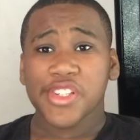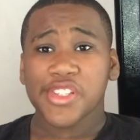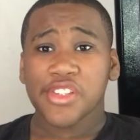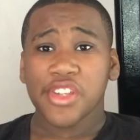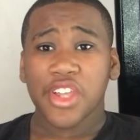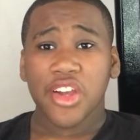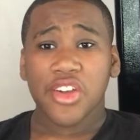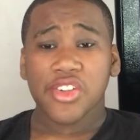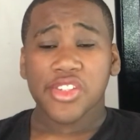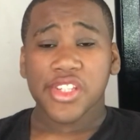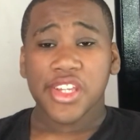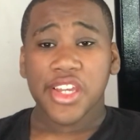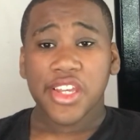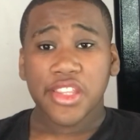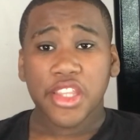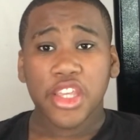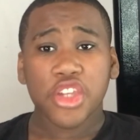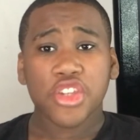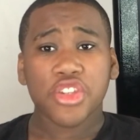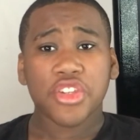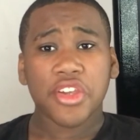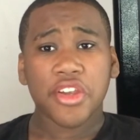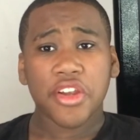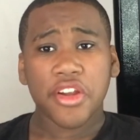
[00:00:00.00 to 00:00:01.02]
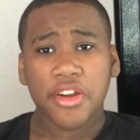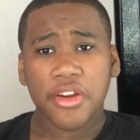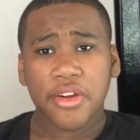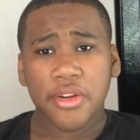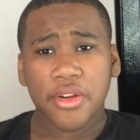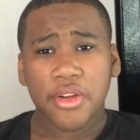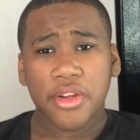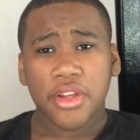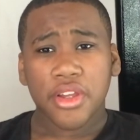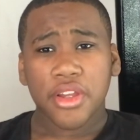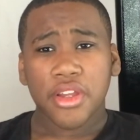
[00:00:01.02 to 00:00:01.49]
you know what I'm saying, this year,
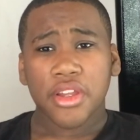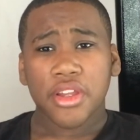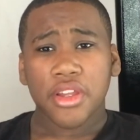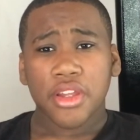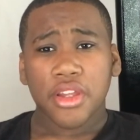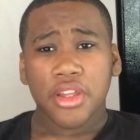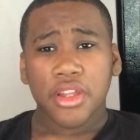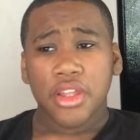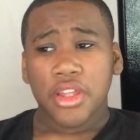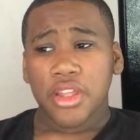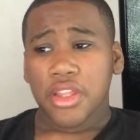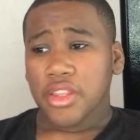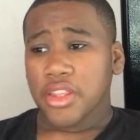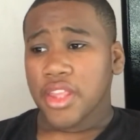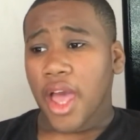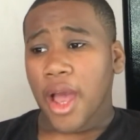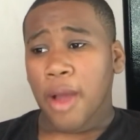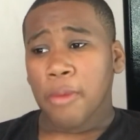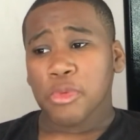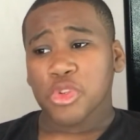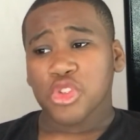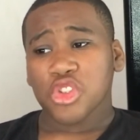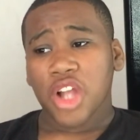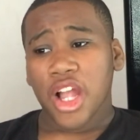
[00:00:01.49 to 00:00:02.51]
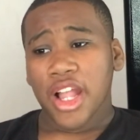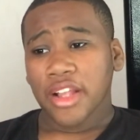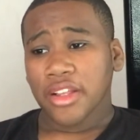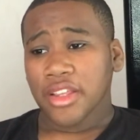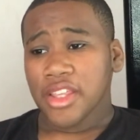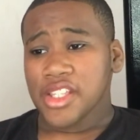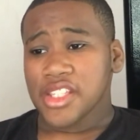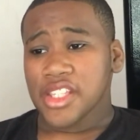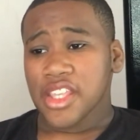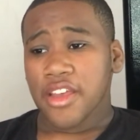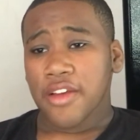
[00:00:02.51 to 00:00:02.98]
then I'm gonna try to at
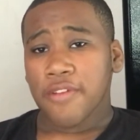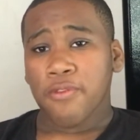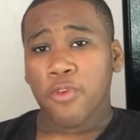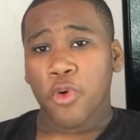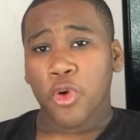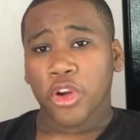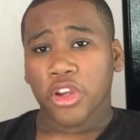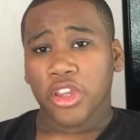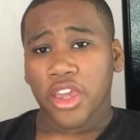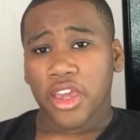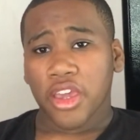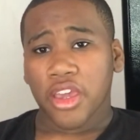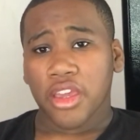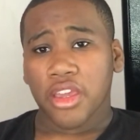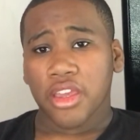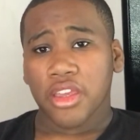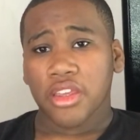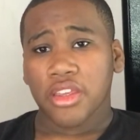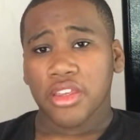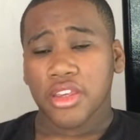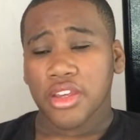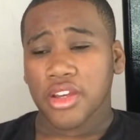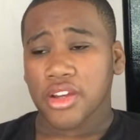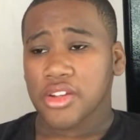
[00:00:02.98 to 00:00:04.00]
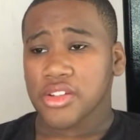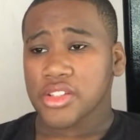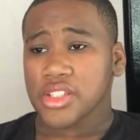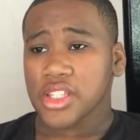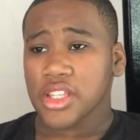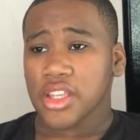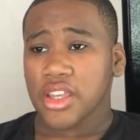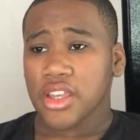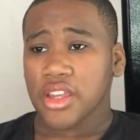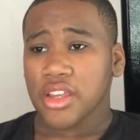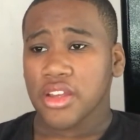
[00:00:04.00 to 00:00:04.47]
least hit 4K, you know what
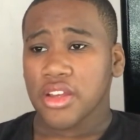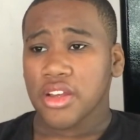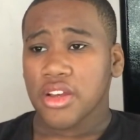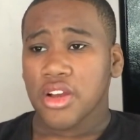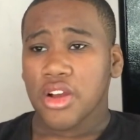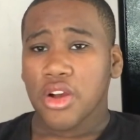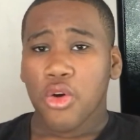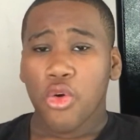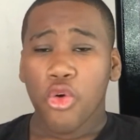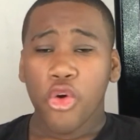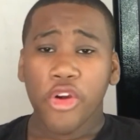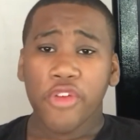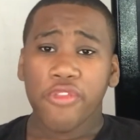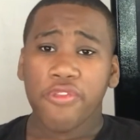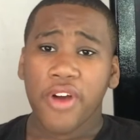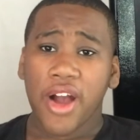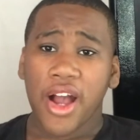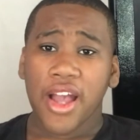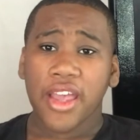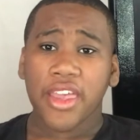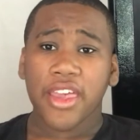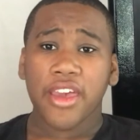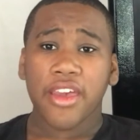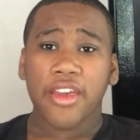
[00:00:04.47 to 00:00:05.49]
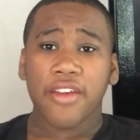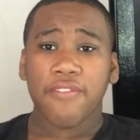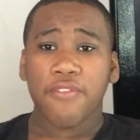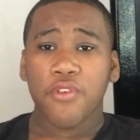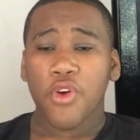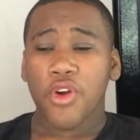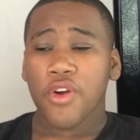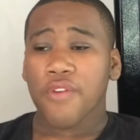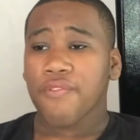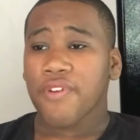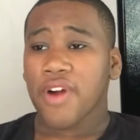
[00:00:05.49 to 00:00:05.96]
I'm saying? Or 5K,
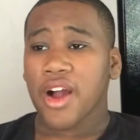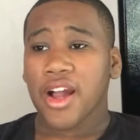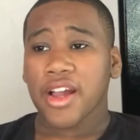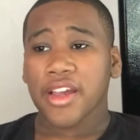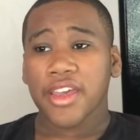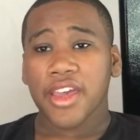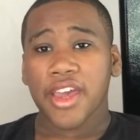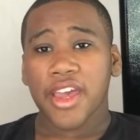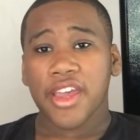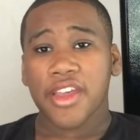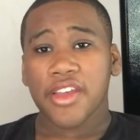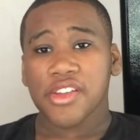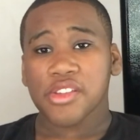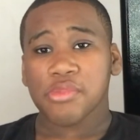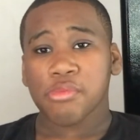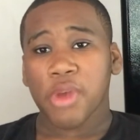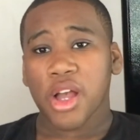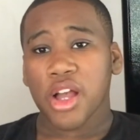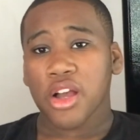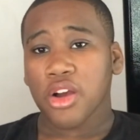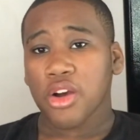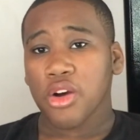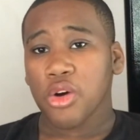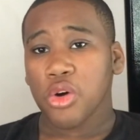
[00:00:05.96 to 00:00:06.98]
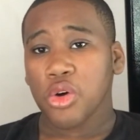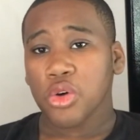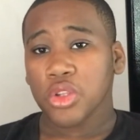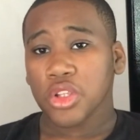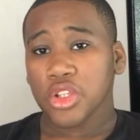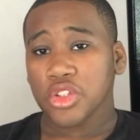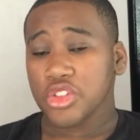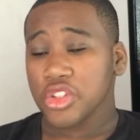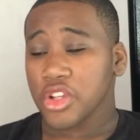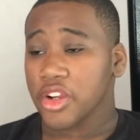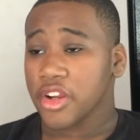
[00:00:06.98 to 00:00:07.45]
4 or 5K is my goal
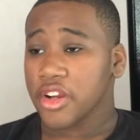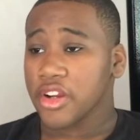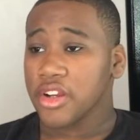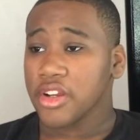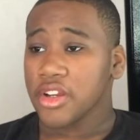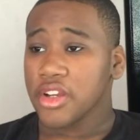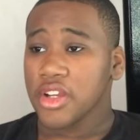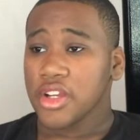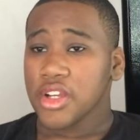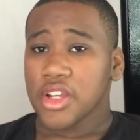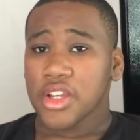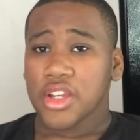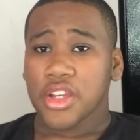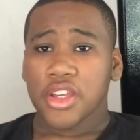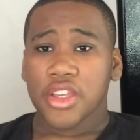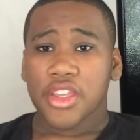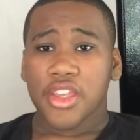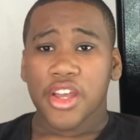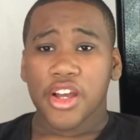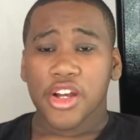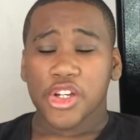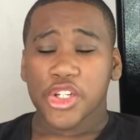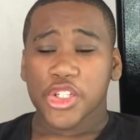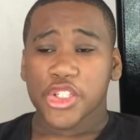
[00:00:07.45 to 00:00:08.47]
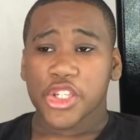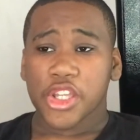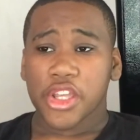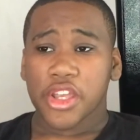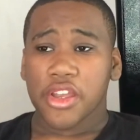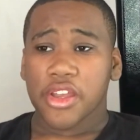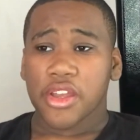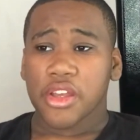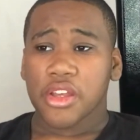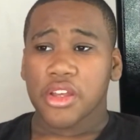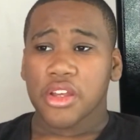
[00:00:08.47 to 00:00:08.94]
this year, you know what I'm
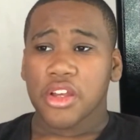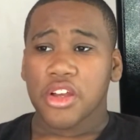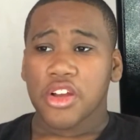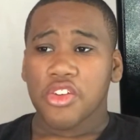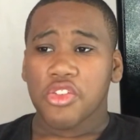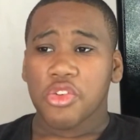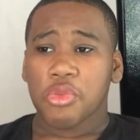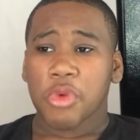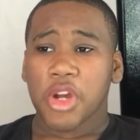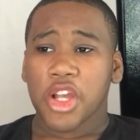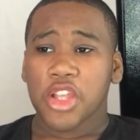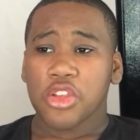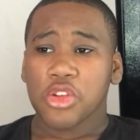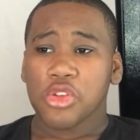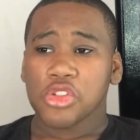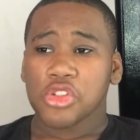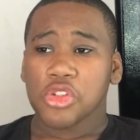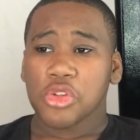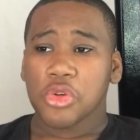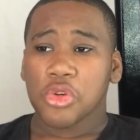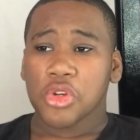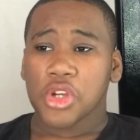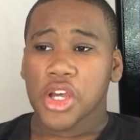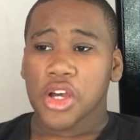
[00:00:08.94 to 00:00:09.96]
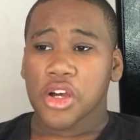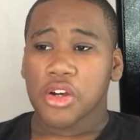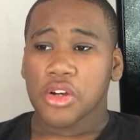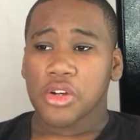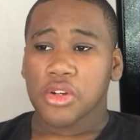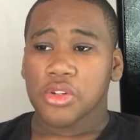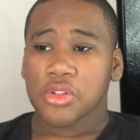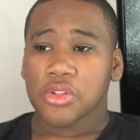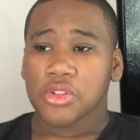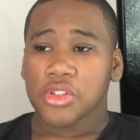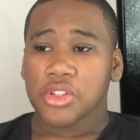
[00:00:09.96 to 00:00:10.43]
saying? For my YouTube
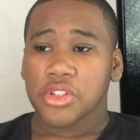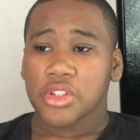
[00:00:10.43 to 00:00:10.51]
goal.